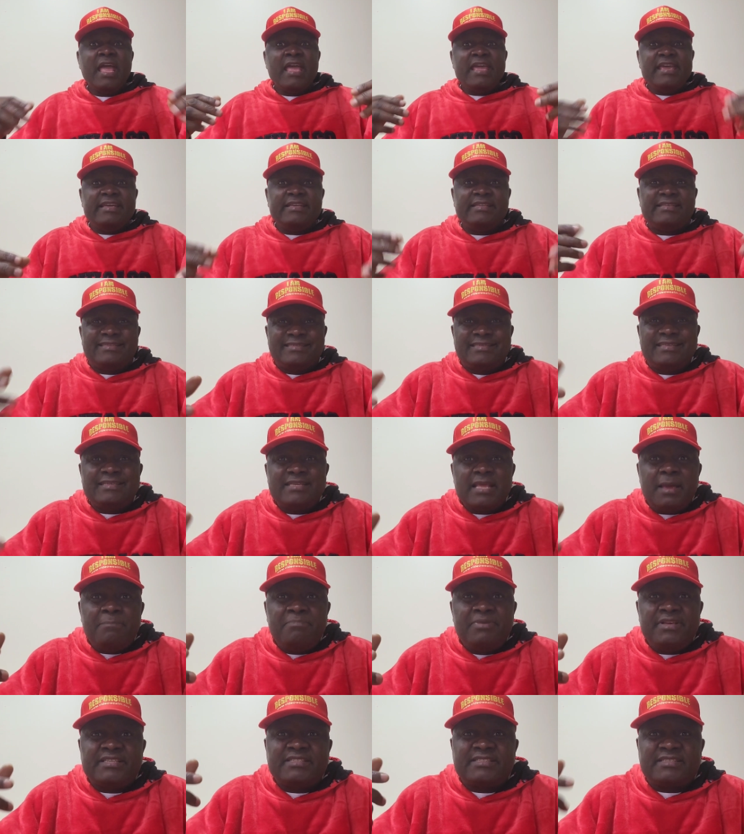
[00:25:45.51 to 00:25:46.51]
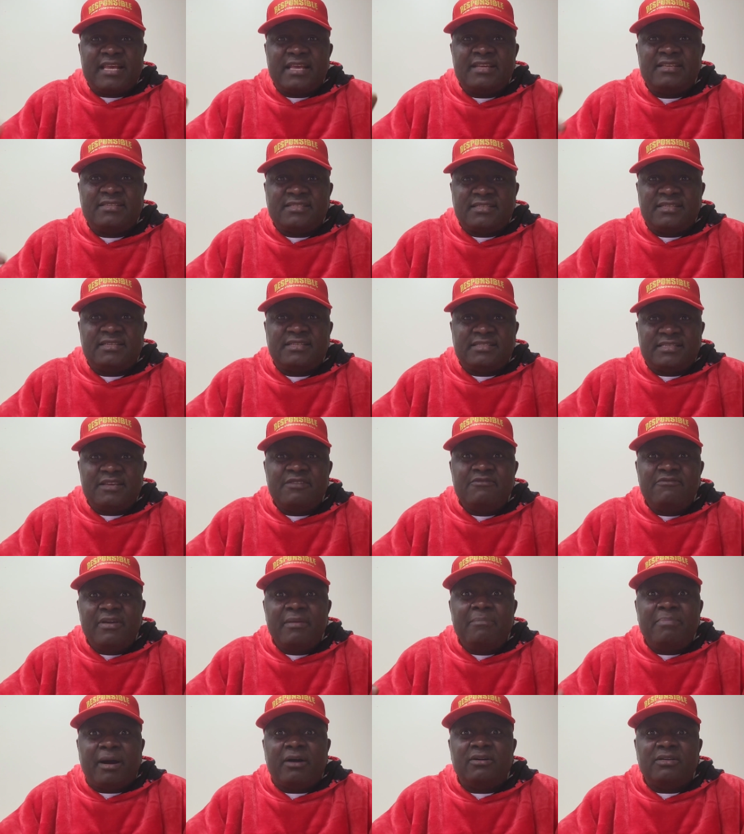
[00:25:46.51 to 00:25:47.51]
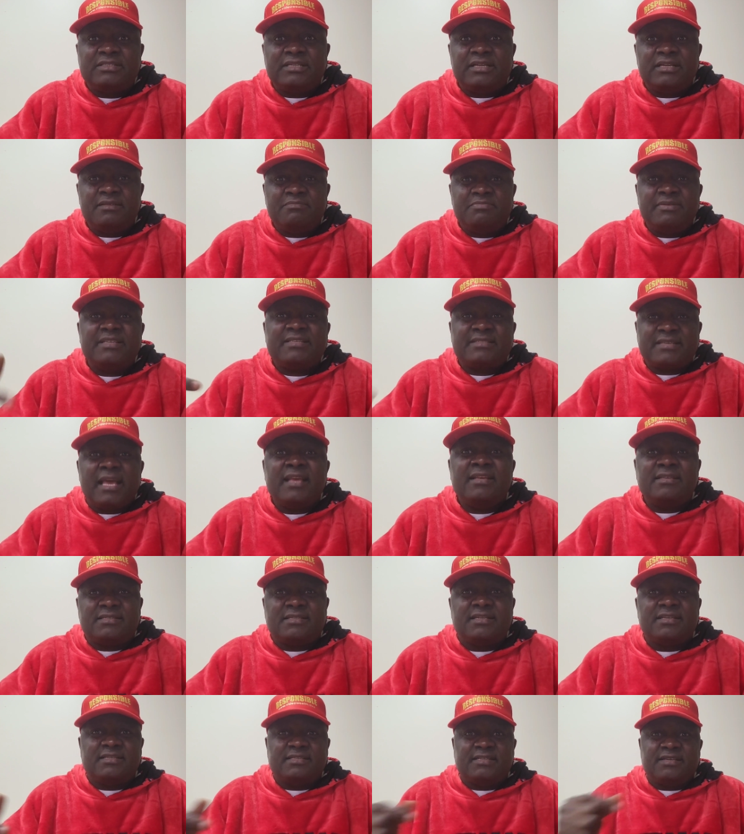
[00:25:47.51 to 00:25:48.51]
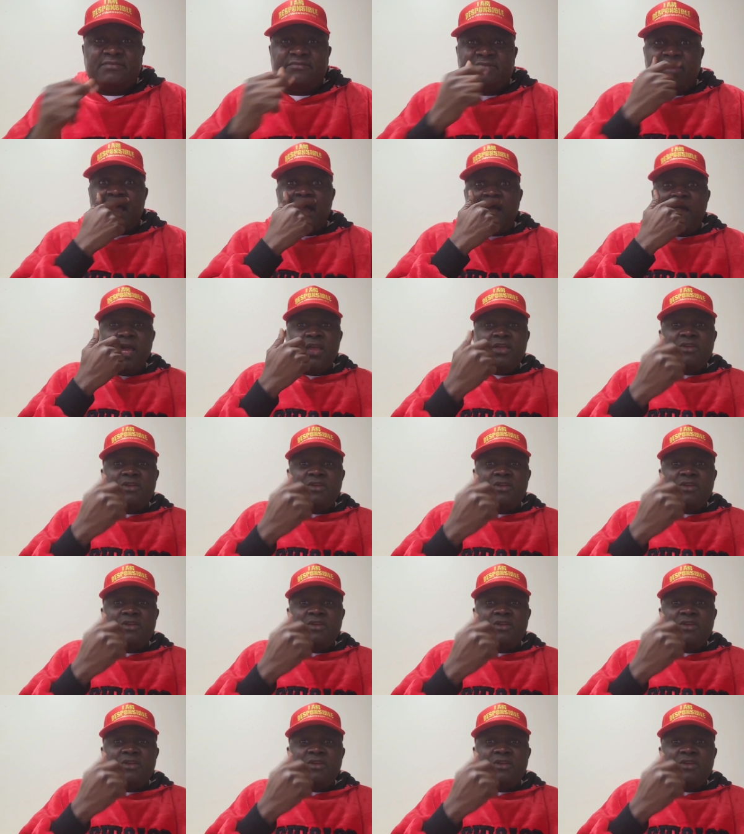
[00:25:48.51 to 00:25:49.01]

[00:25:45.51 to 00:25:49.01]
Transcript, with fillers: It's be sensitive about it. Be sensitive.